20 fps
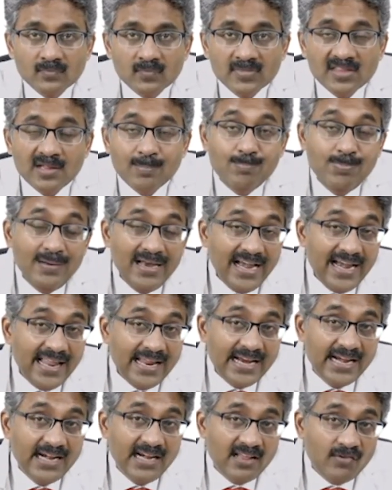The
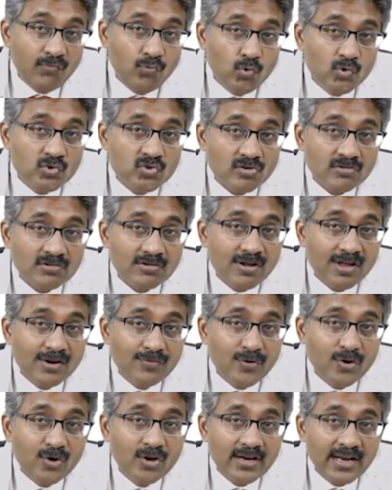bleeding in diffuse
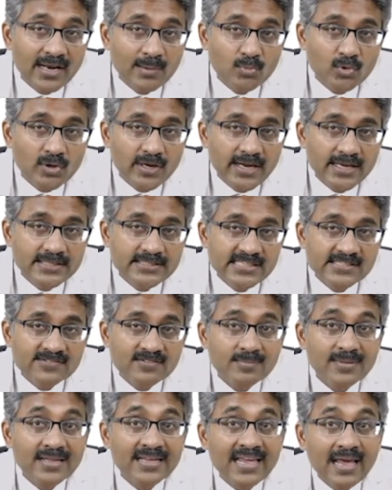alveolar hemorrhage is
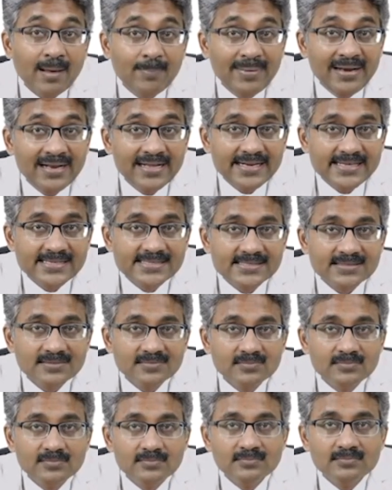from the capillaries.
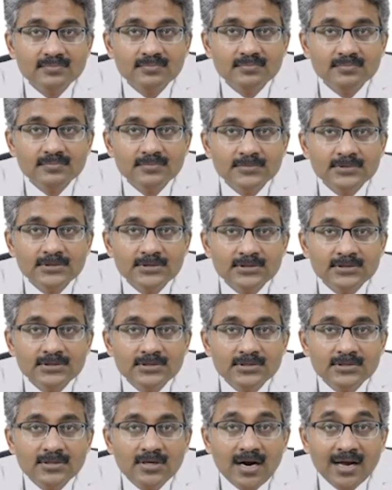
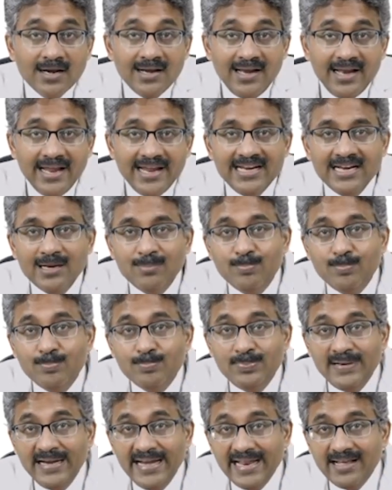Unlike the
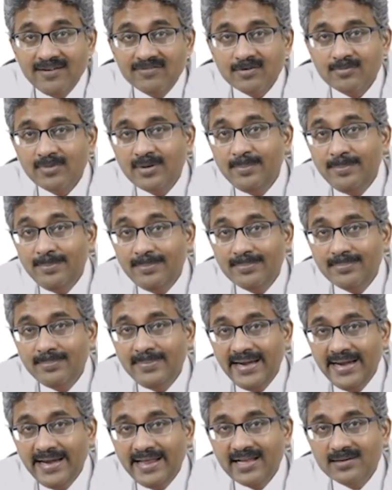bleeding from a
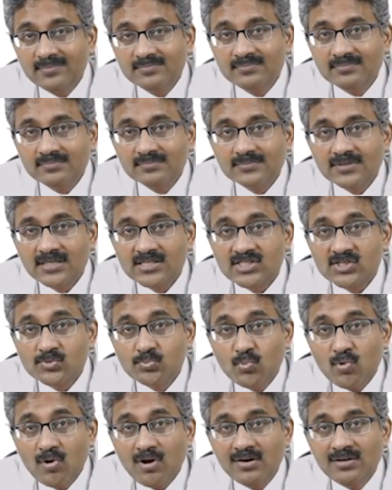medium and
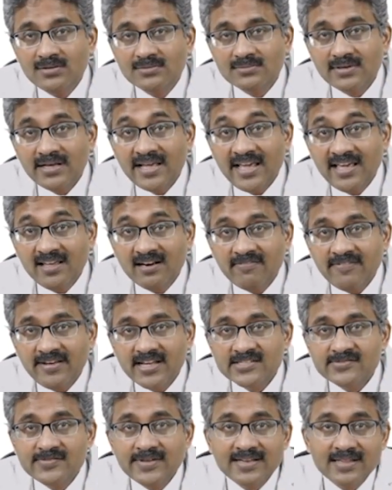small
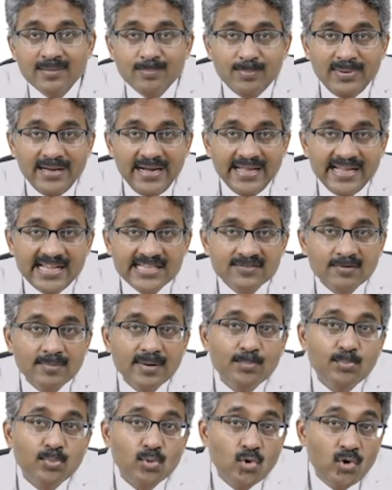airways where the bleeding is from
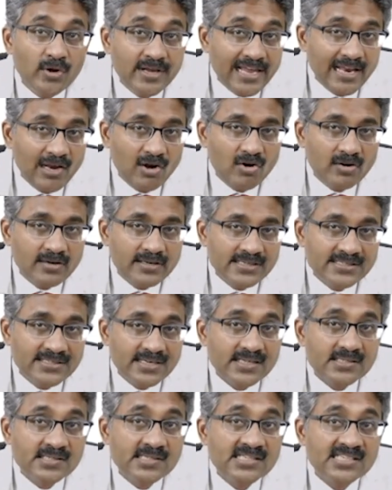a bronchial arteries
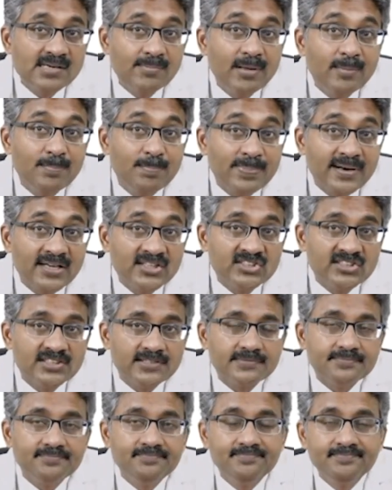at a systemic
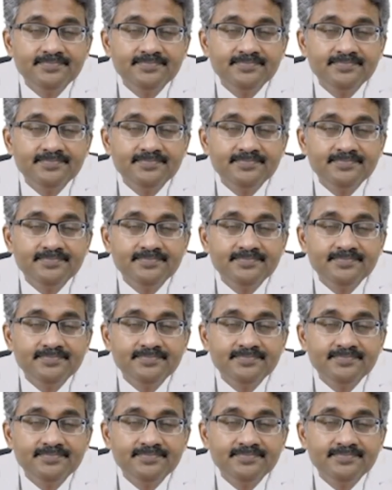pressure.